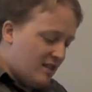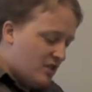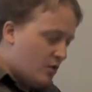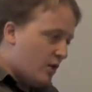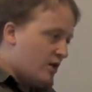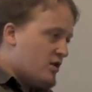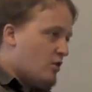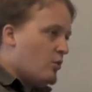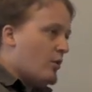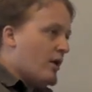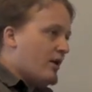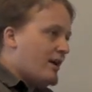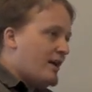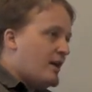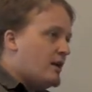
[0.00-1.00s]
situation
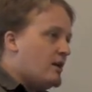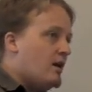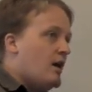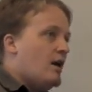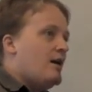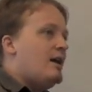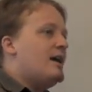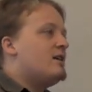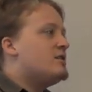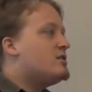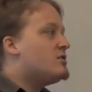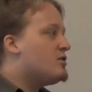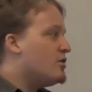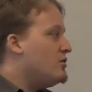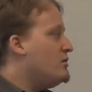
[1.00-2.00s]
wherein
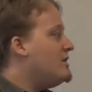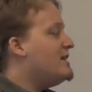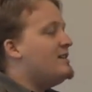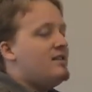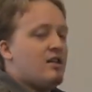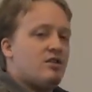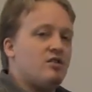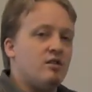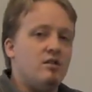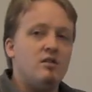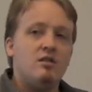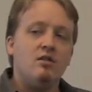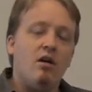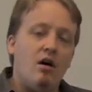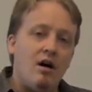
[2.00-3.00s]
external
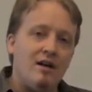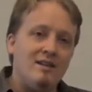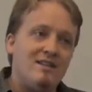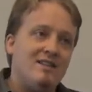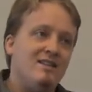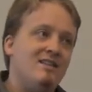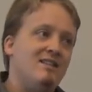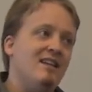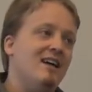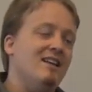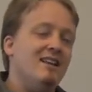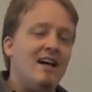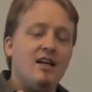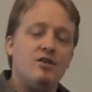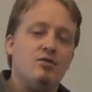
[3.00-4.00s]
conditions caused
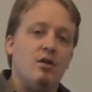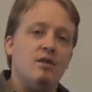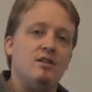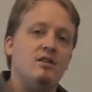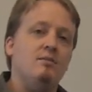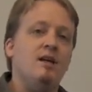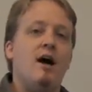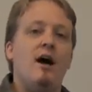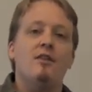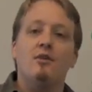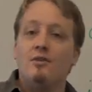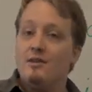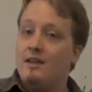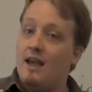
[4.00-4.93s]
electrons to be either